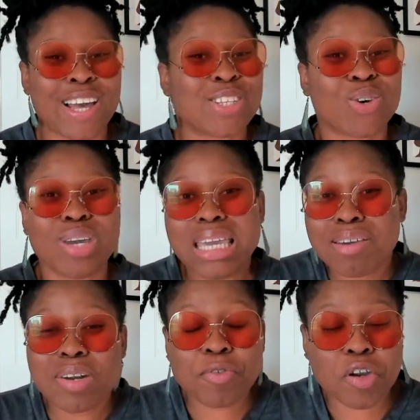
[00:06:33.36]
And so
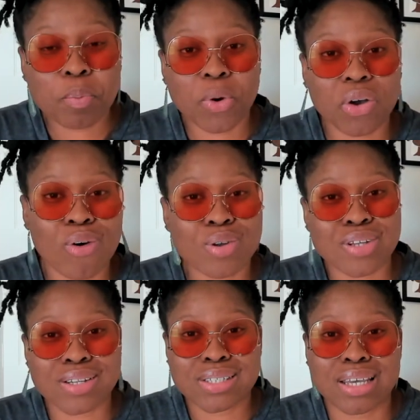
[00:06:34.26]
even if your book goes
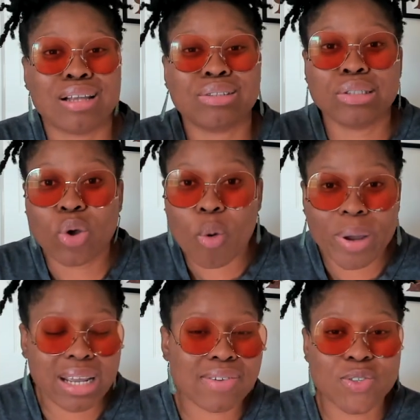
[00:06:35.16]
on sale,
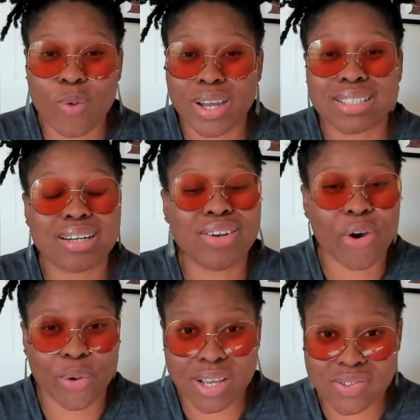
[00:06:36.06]
nobody is going to
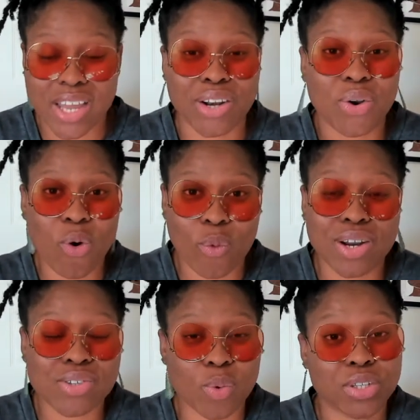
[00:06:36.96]
notice and no one
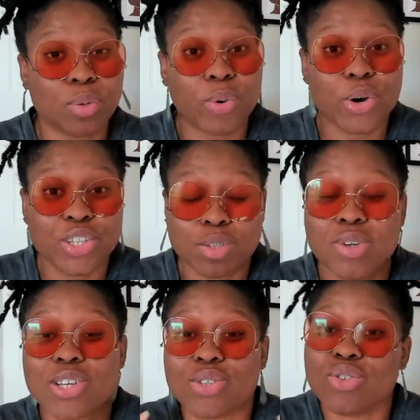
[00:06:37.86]
is going to purchase
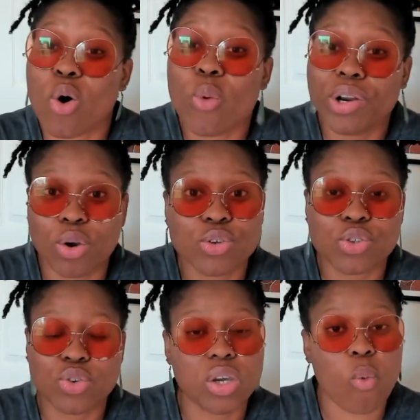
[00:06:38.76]
because no one knows
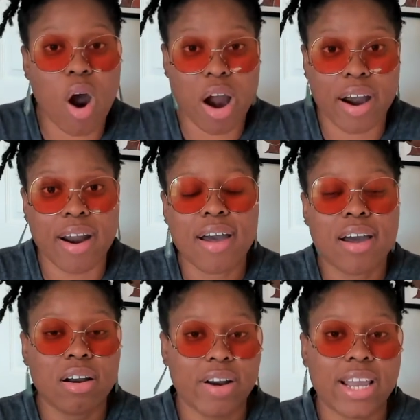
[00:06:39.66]
who you are,
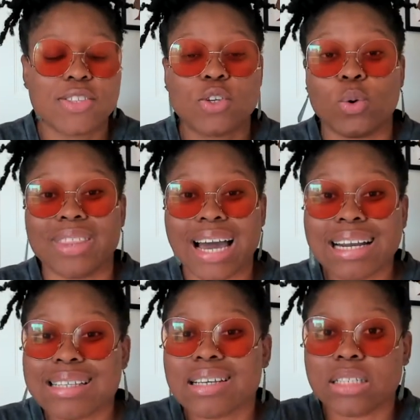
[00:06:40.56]
right? So
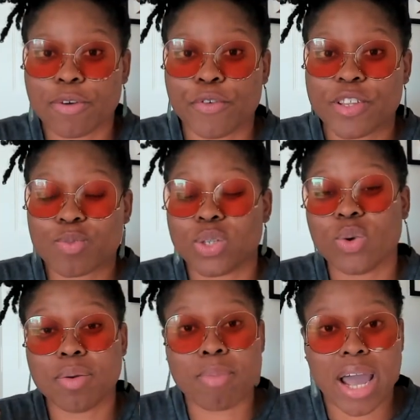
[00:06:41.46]
that is the difference
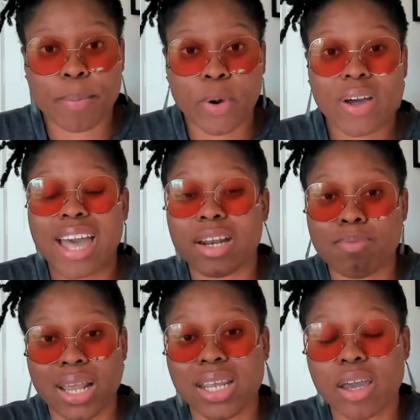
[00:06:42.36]
between my book and
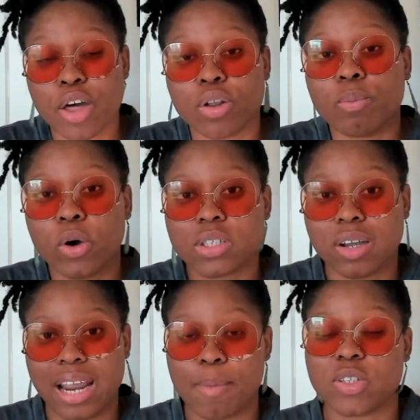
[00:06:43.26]
many other books
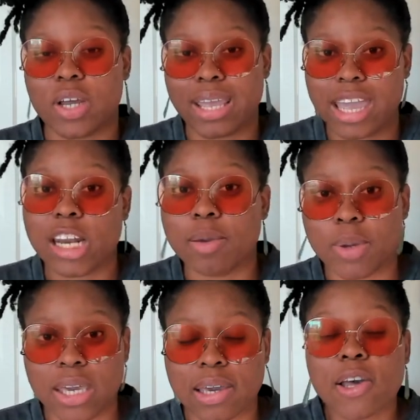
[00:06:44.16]
on Amazon
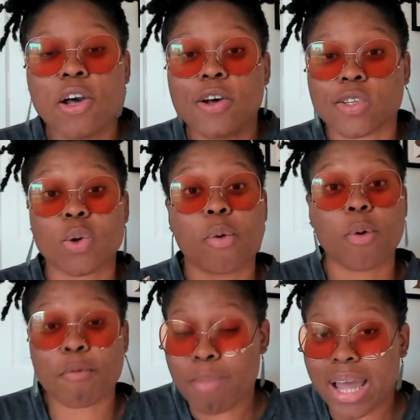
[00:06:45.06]
KDP. So
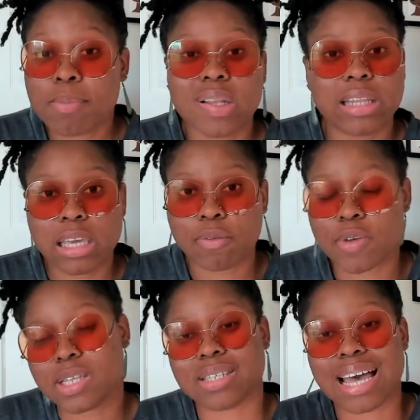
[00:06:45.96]
my
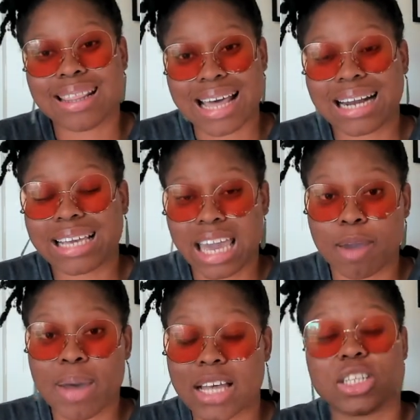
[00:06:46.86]
belief is that that
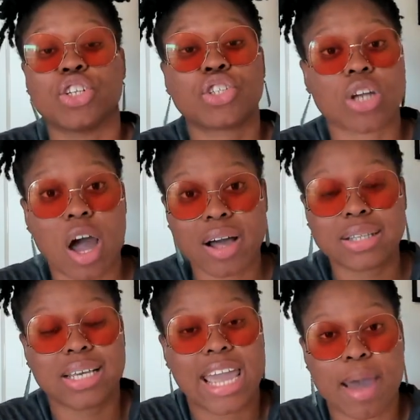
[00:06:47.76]
came as a
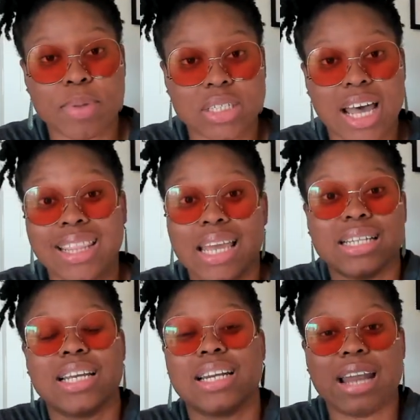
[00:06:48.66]
shock to Amazon. They
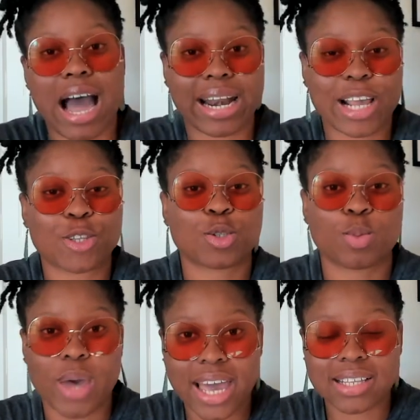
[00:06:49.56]
did not
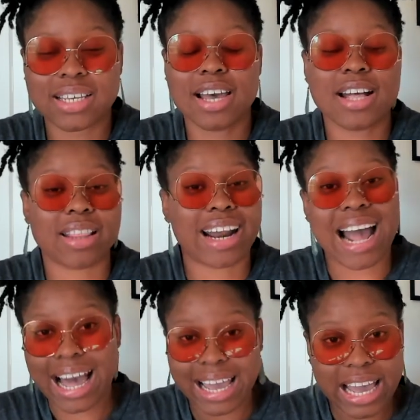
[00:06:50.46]
expect that
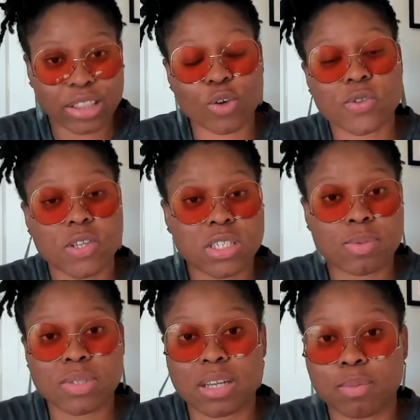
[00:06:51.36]
I had those
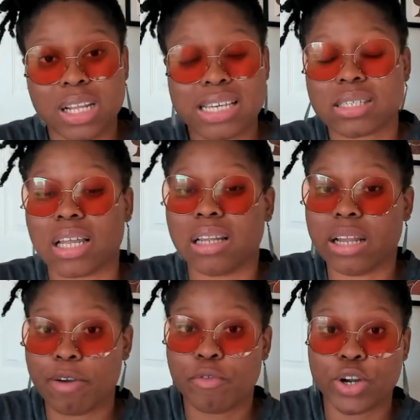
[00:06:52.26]
systems in place to
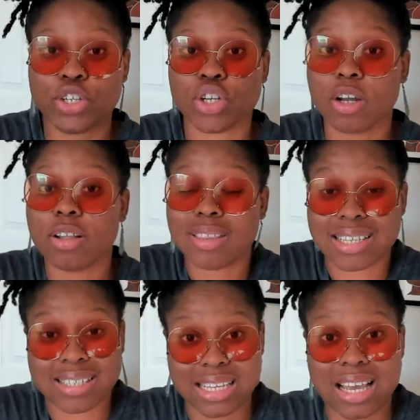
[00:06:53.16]
leverage
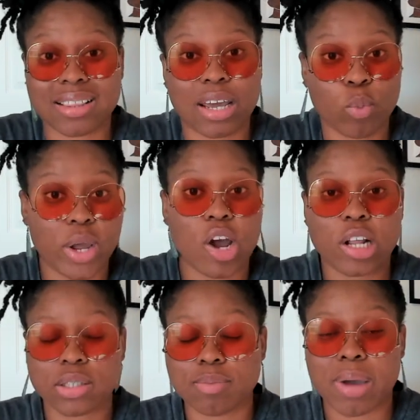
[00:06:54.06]
the sale that went
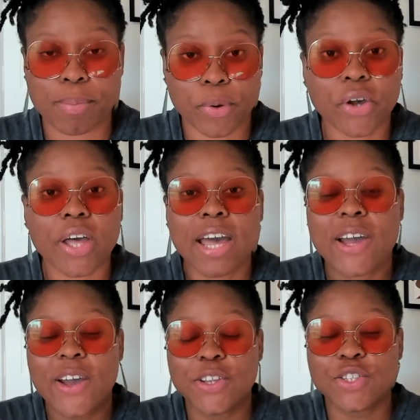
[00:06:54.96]
on my book.
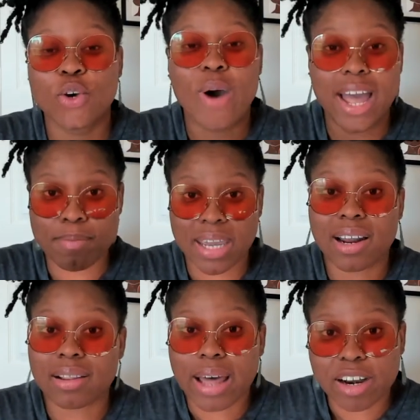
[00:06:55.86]
And so I
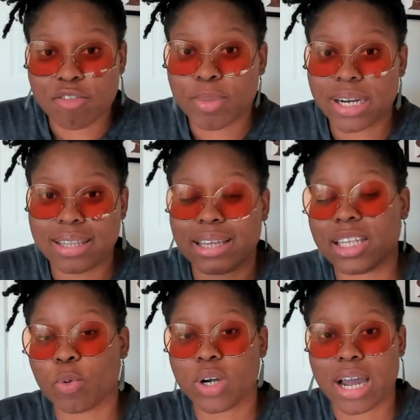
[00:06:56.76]
made a lot of money
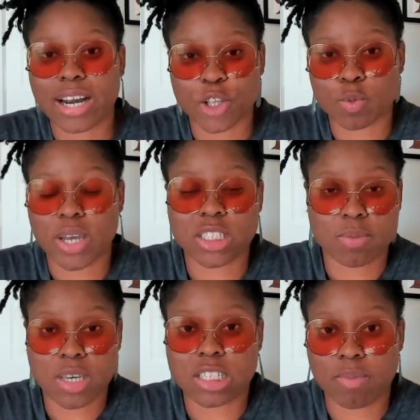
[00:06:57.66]
that they were not
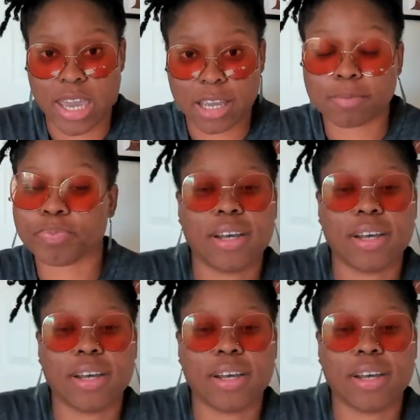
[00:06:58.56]
expecting me to make.